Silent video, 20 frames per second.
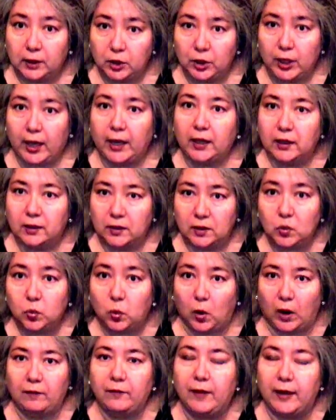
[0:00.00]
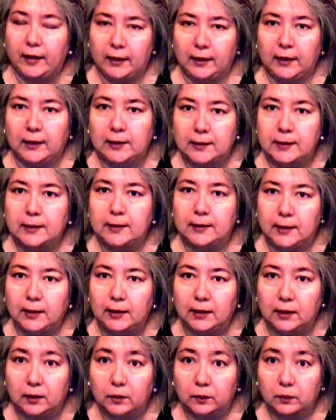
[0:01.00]
checked because his wife had an
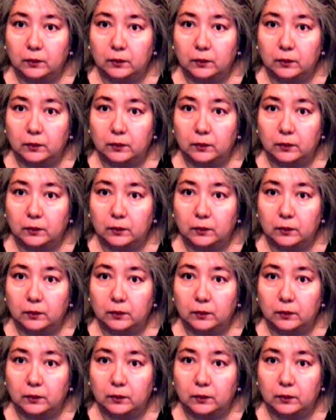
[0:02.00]
STD,